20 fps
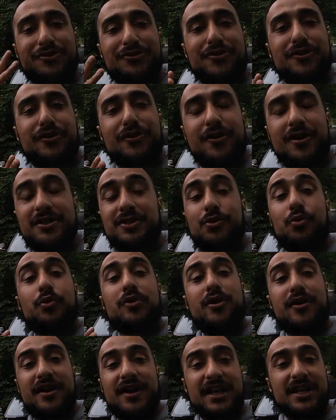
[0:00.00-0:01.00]
going on, guys? We
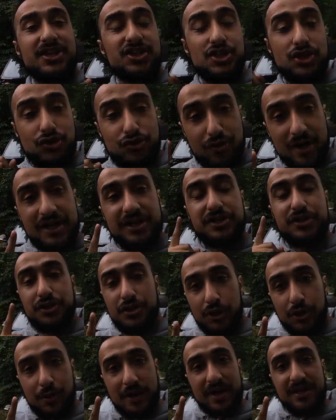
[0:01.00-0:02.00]
are going to get straight
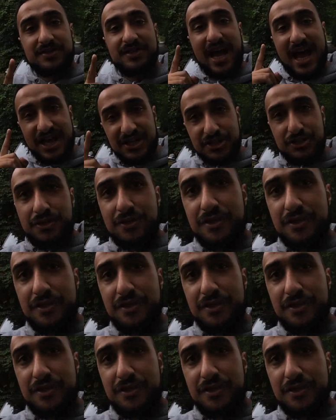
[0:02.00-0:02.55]
to it. So as you